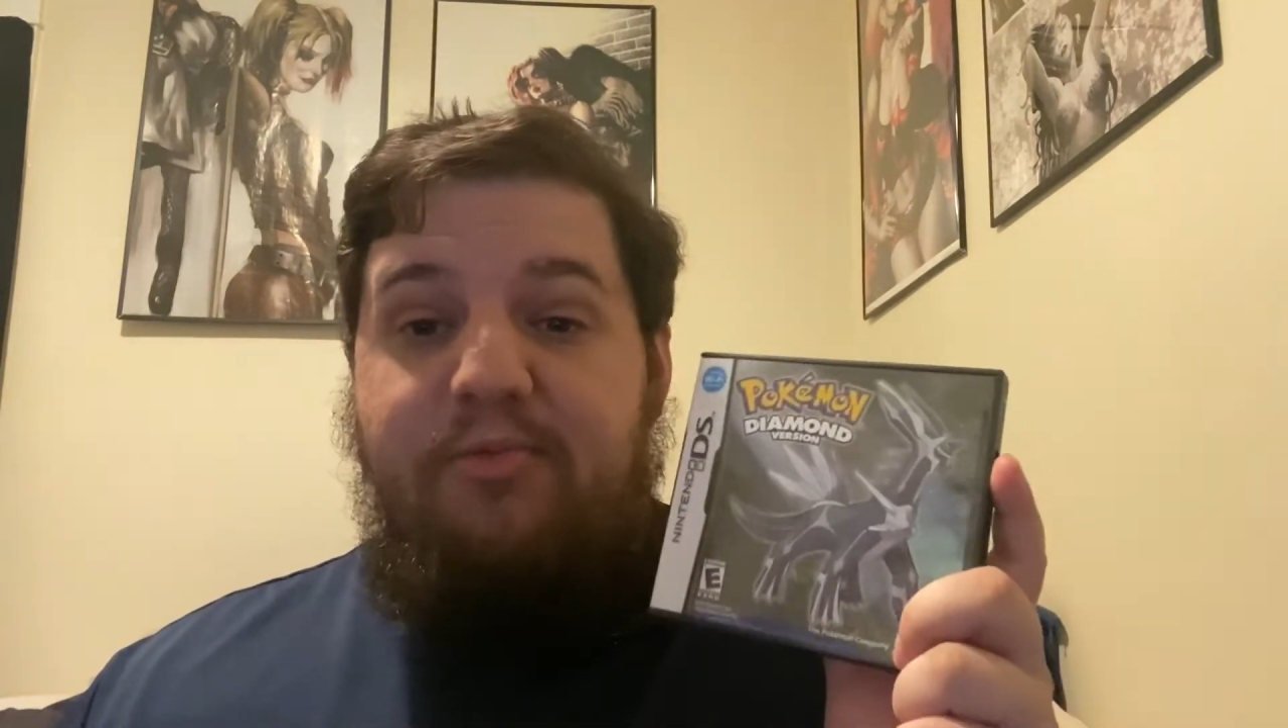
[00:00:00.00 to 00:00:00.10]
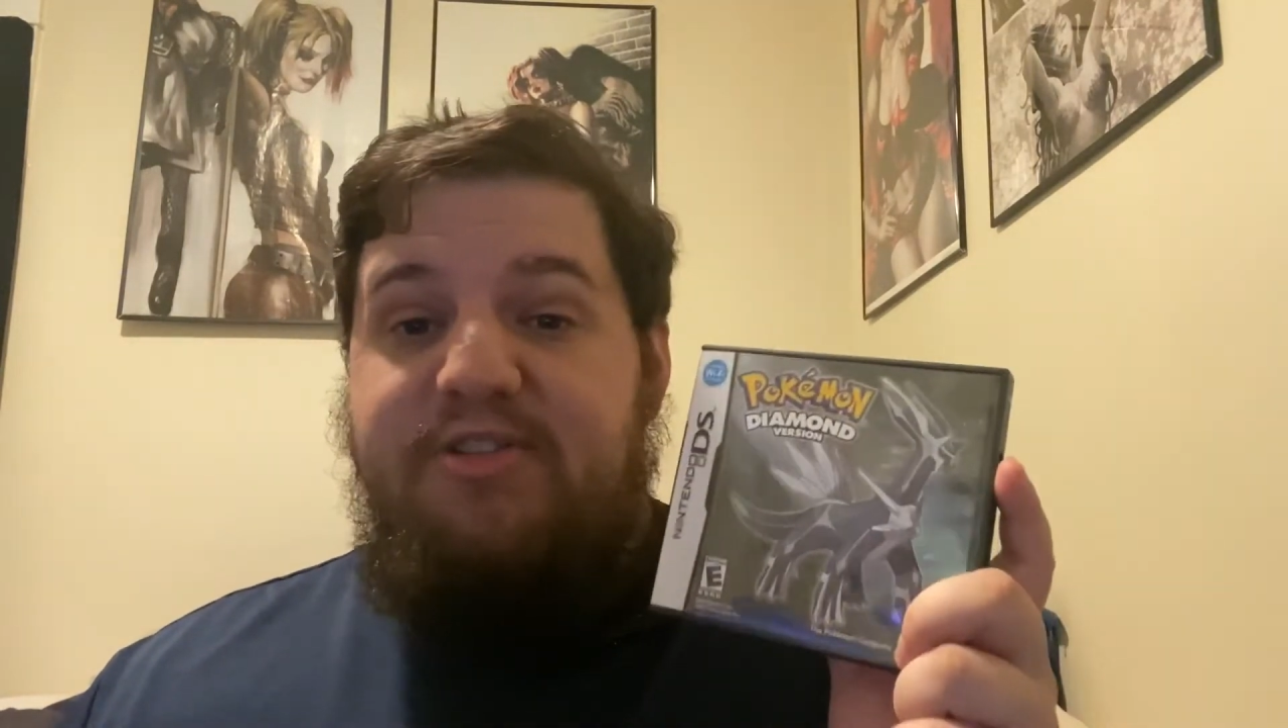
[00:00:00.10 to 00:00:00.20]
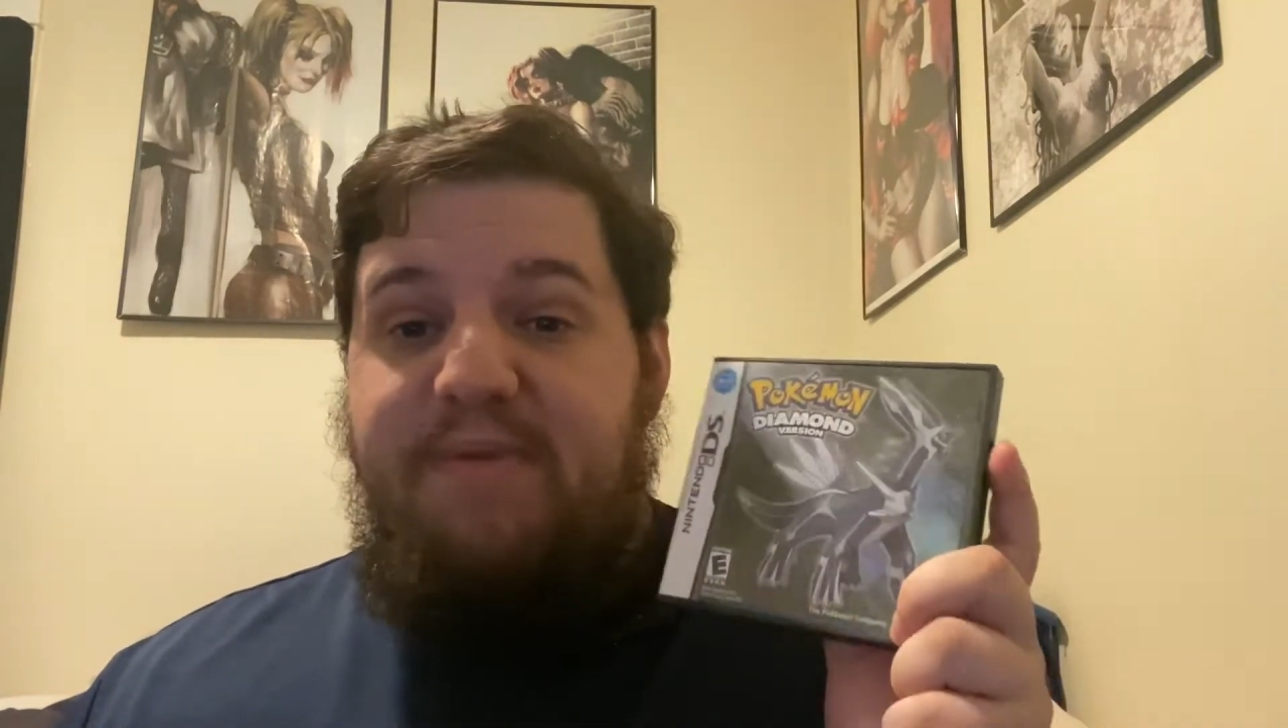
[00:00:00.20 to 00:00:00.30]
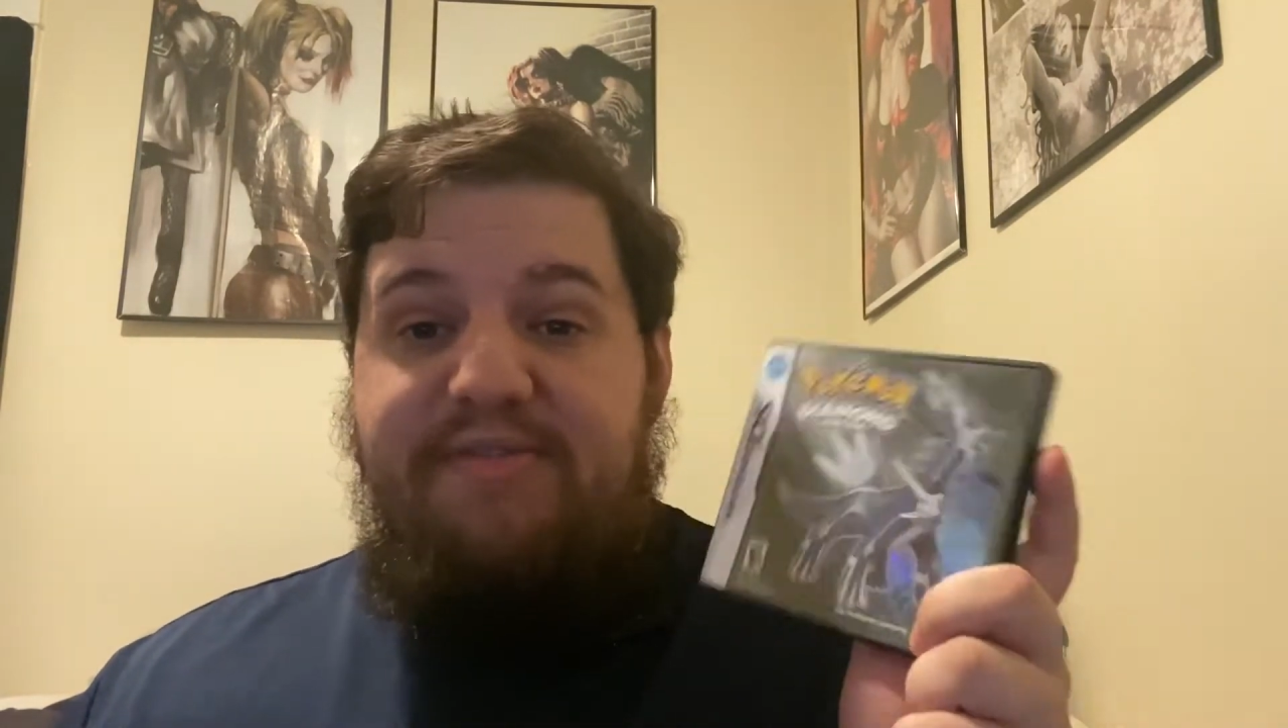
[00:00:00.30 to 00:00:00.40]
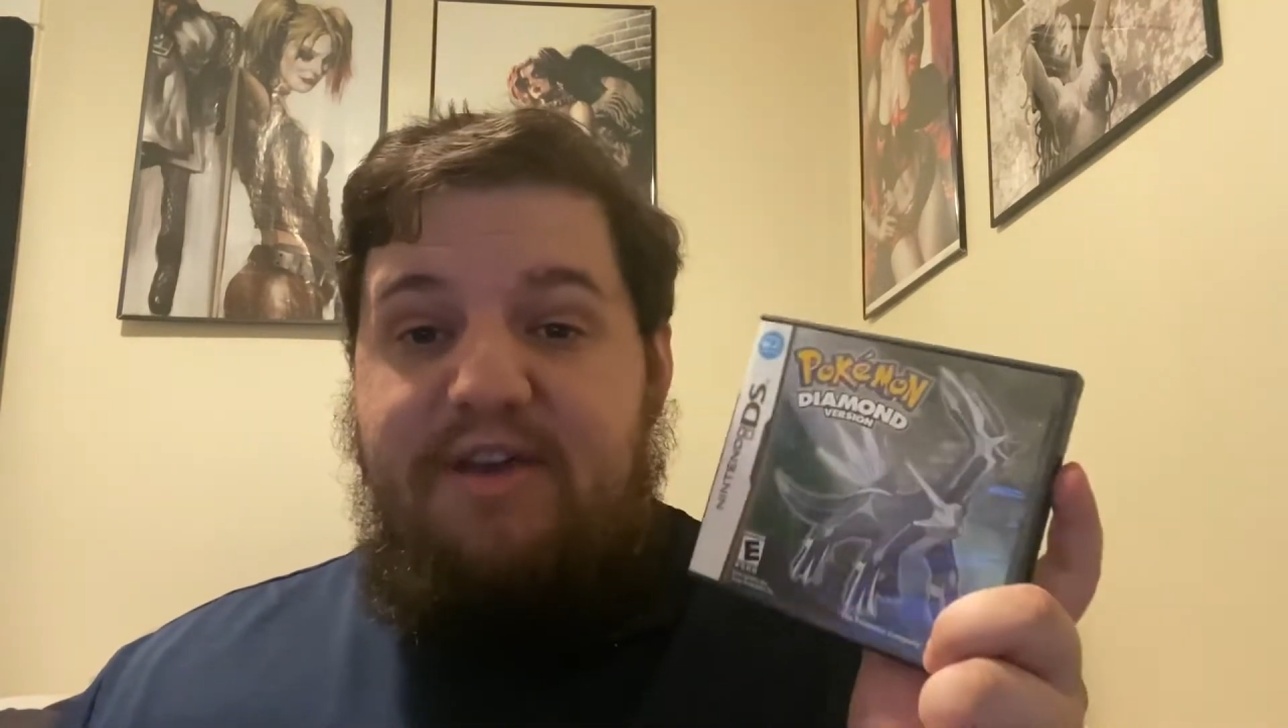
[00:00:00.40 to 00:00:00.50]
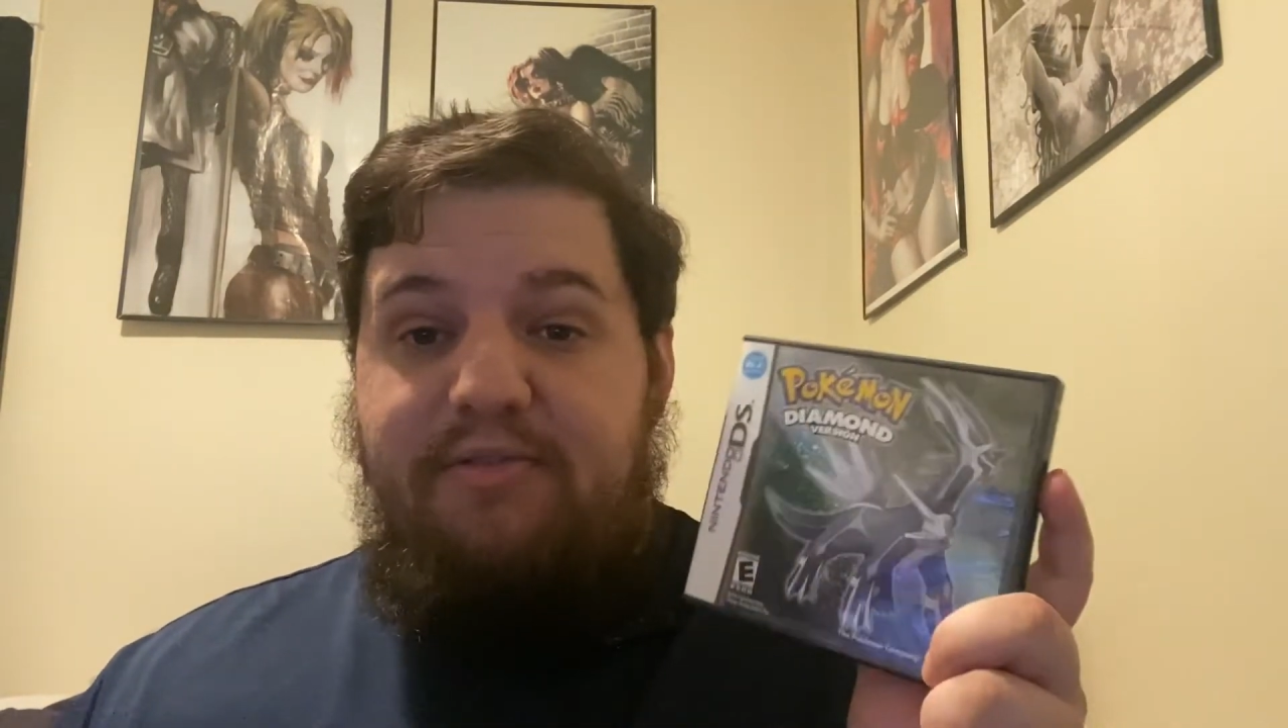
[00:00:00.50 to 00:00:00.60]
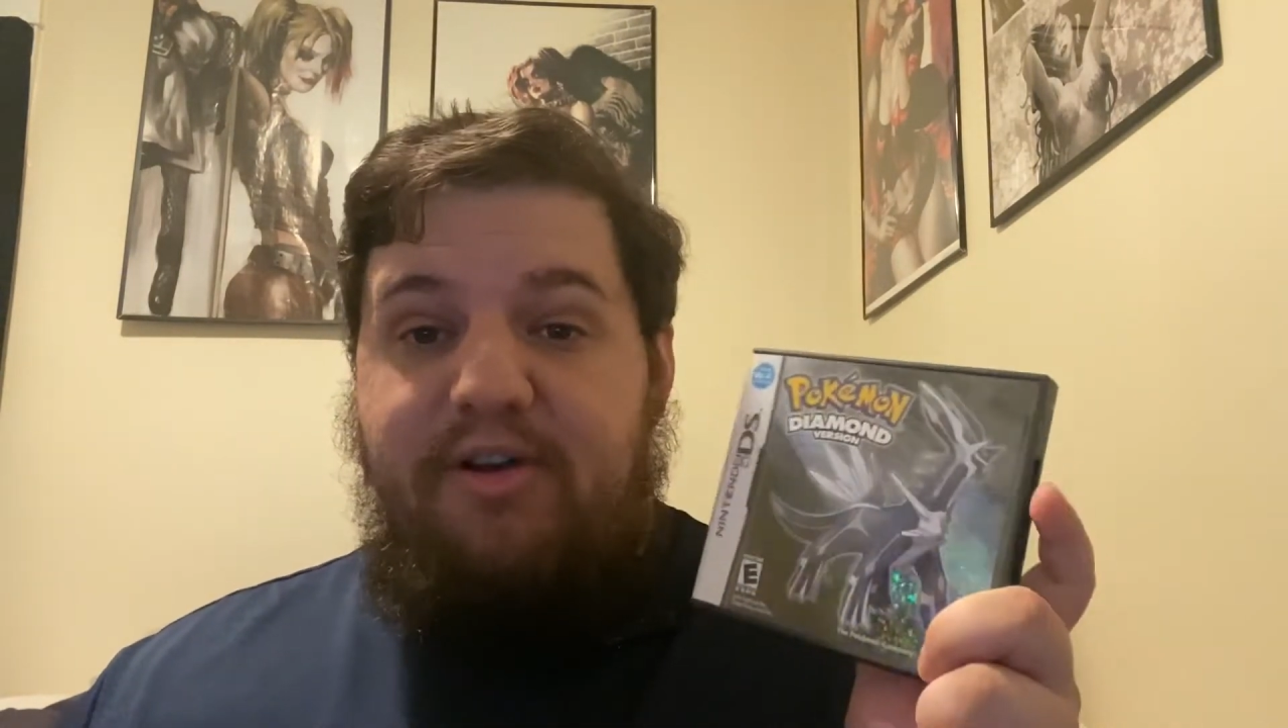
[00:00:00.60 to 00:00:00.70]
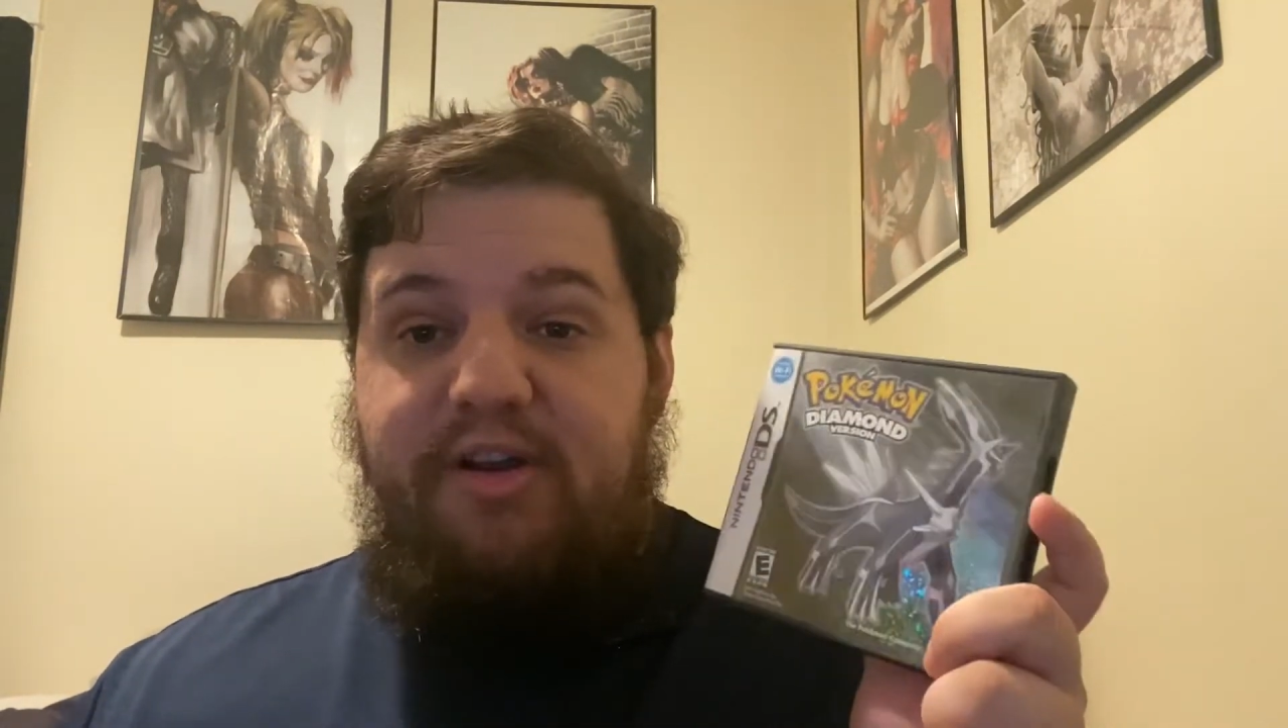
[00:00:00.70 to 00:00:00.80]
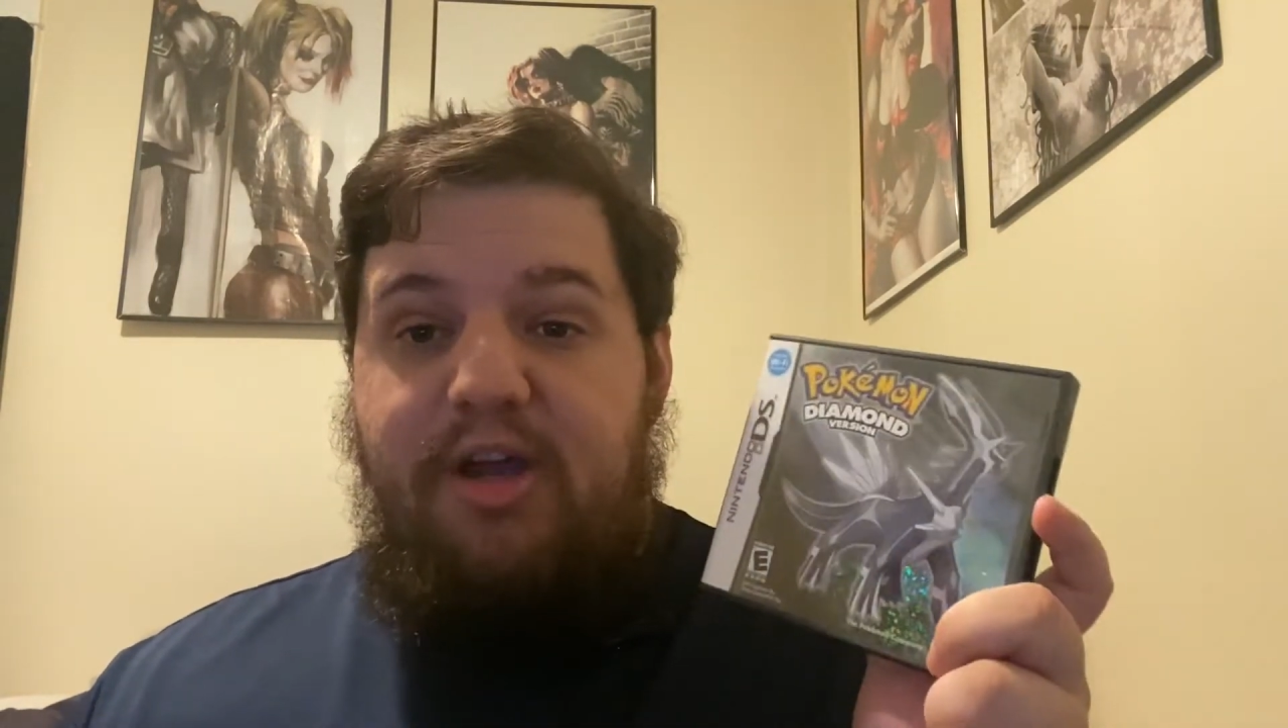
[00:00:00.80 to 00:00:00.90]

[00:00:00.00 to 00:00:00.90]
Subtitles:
was my favorite